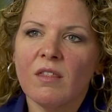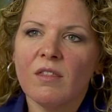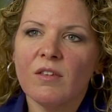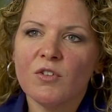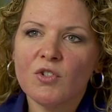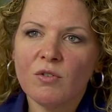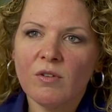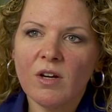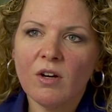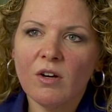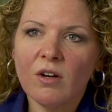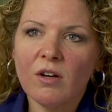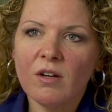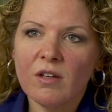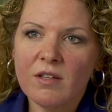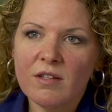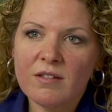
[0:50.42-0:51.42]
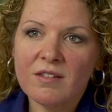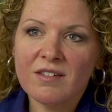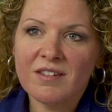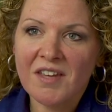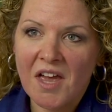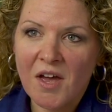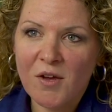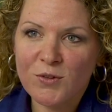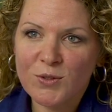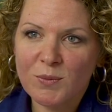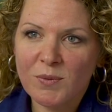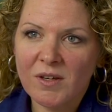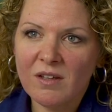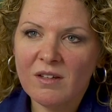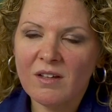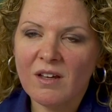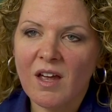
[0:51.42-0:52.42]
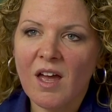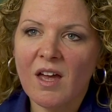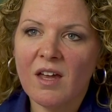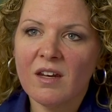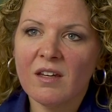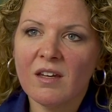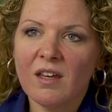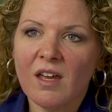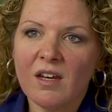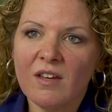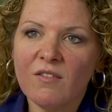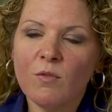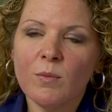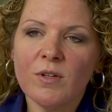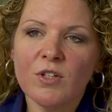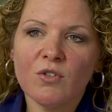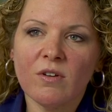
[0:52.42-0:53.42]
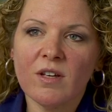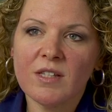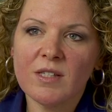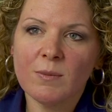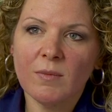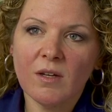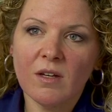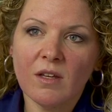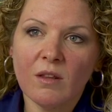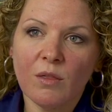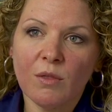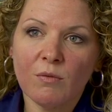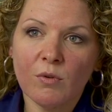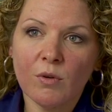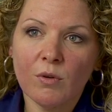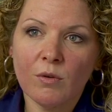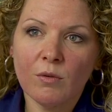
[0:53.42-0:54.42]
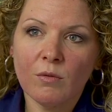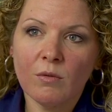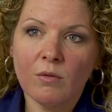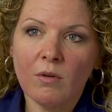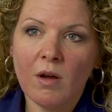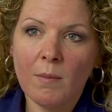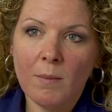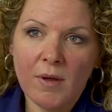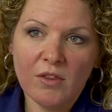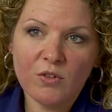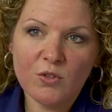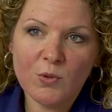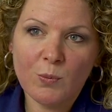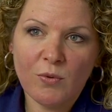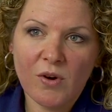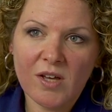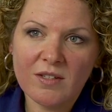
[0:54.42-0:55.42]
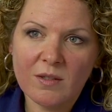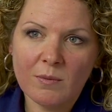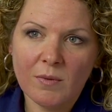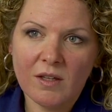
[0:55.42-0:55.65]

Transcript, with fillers: The trigger is cow's milk and can even be transmitted through a mother's breast